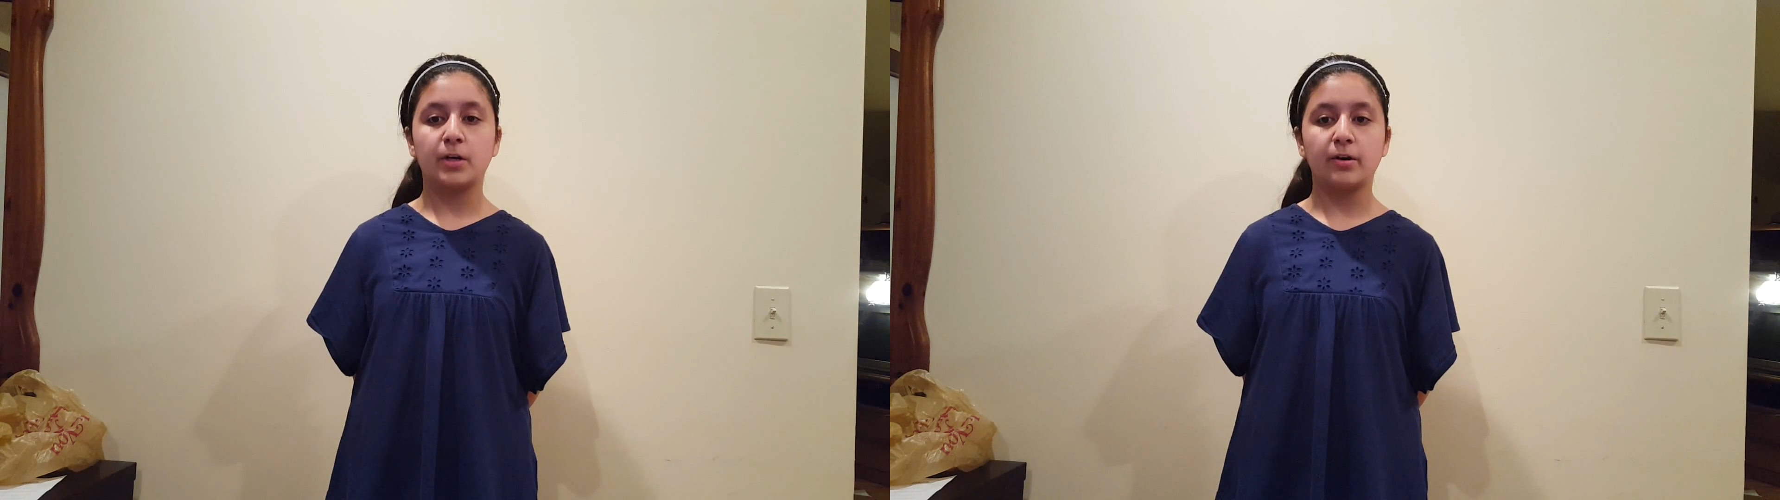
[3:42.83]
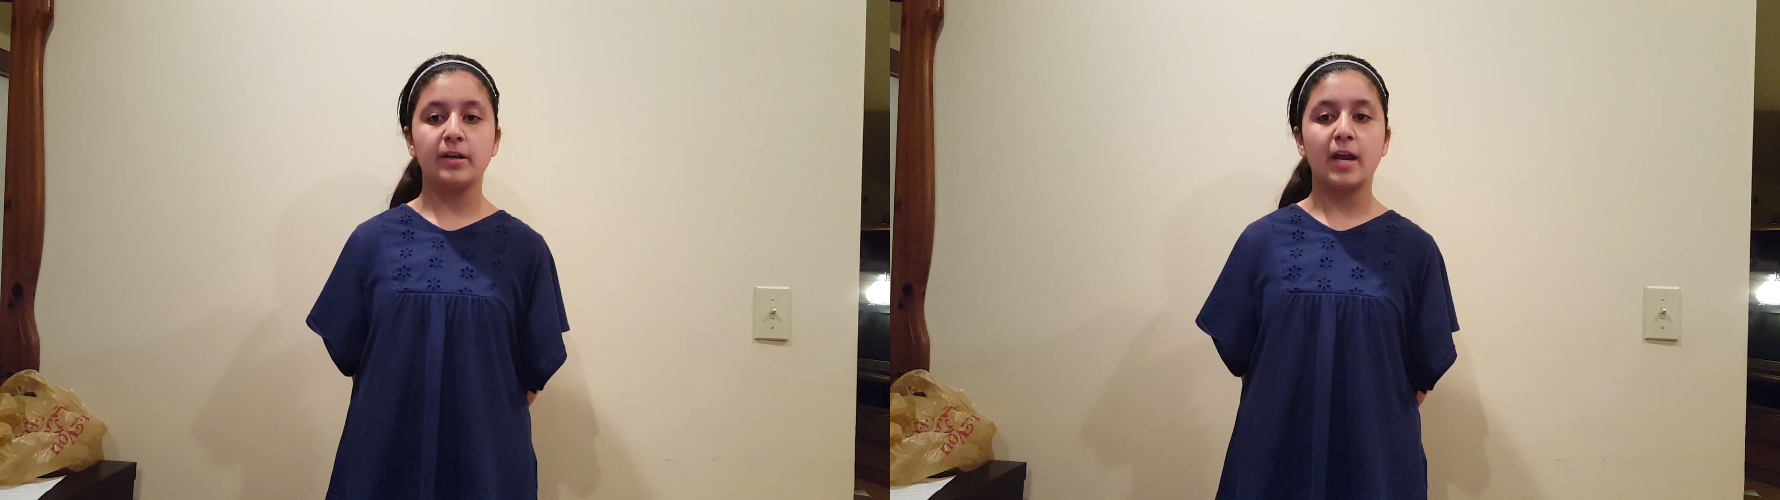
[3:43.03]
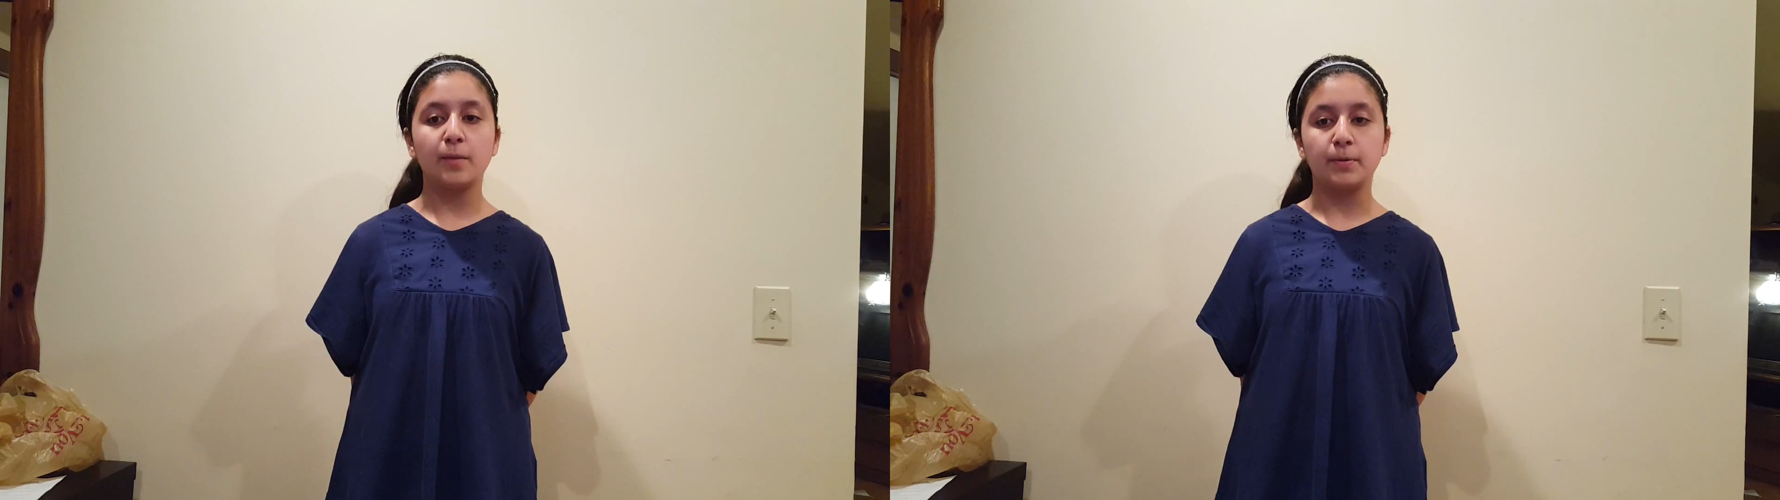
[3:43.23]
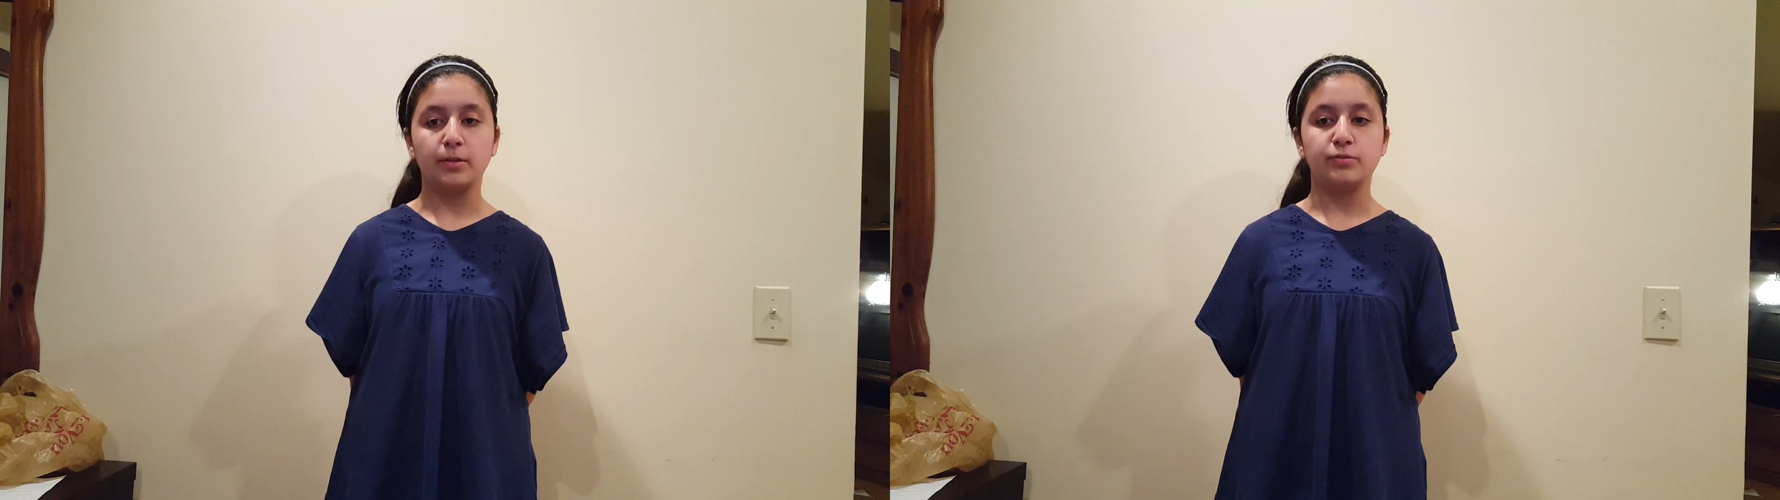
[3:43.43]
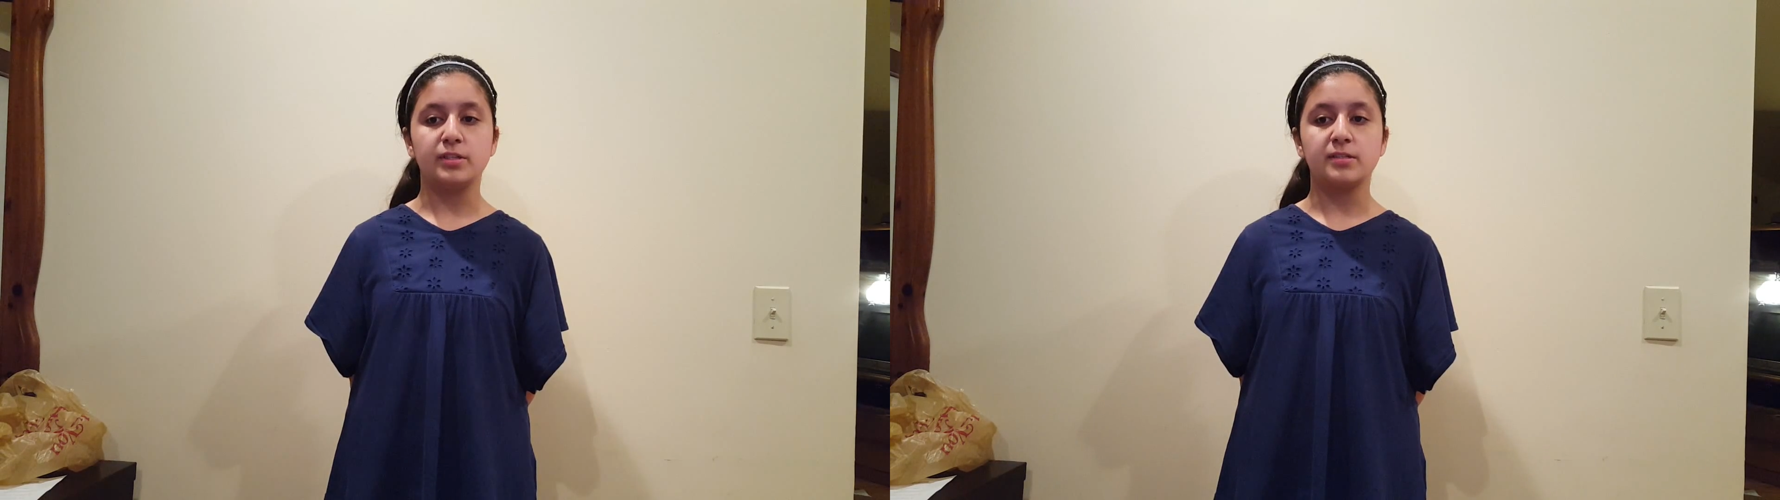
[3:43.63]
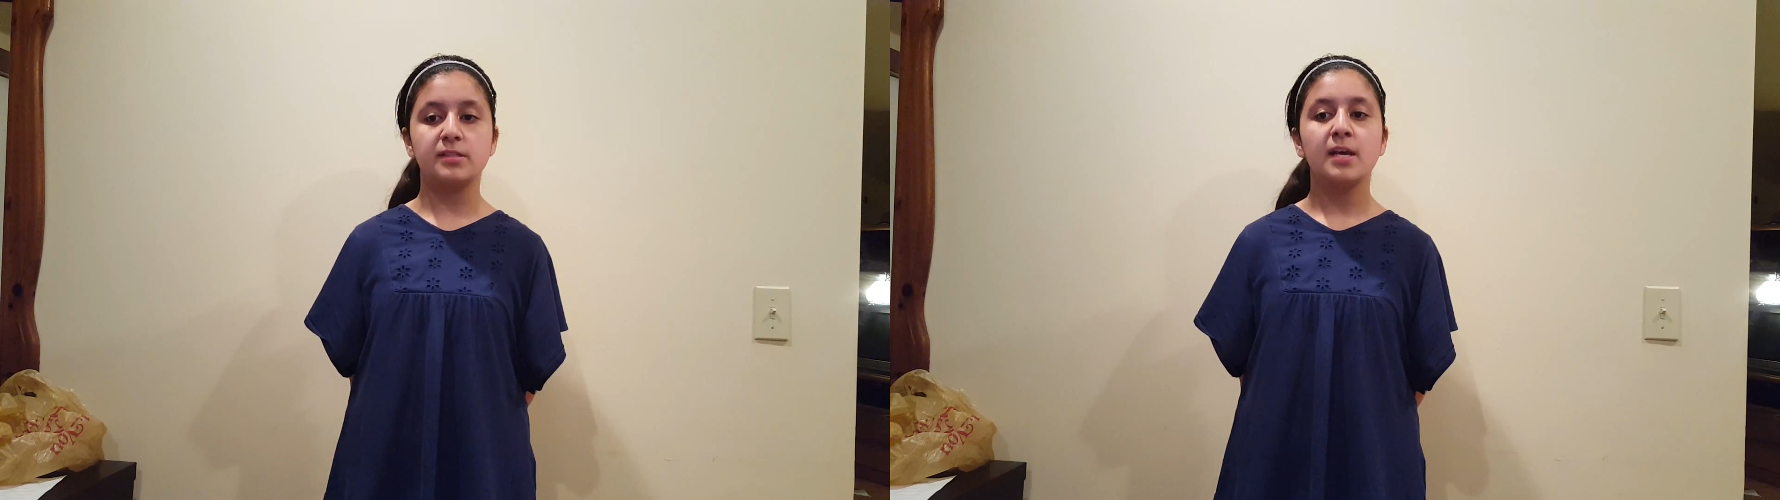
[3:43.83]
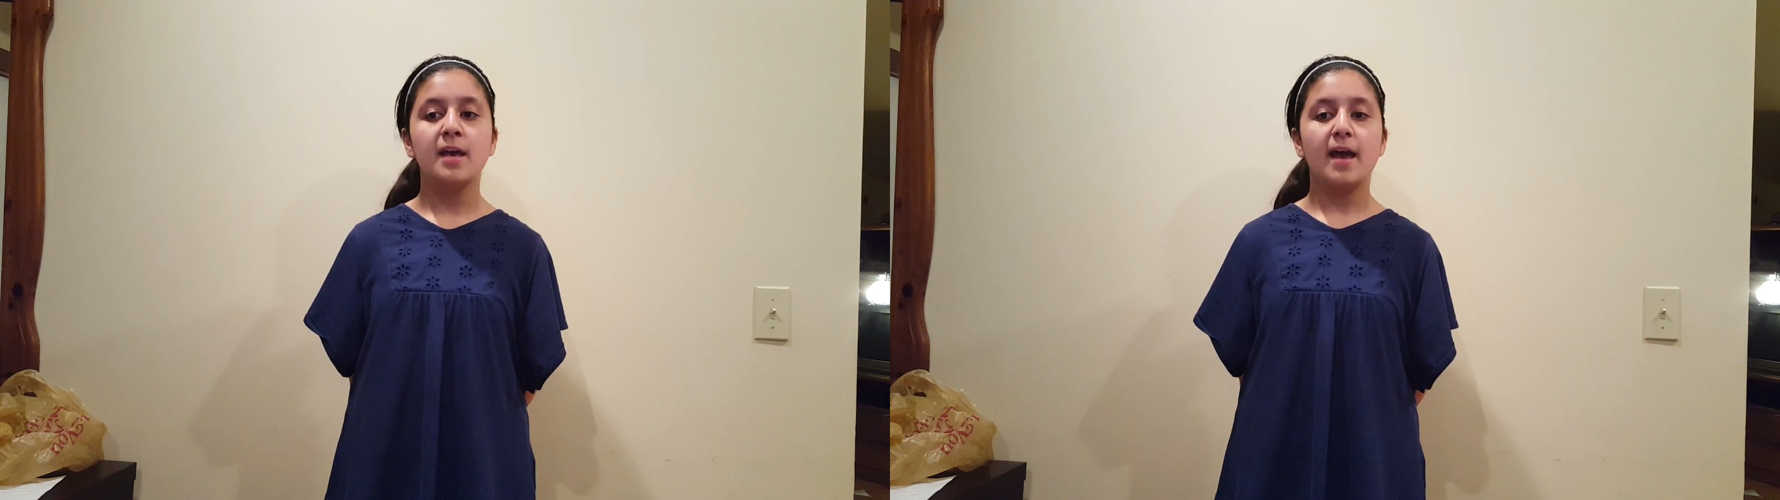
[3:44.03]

current air pollutants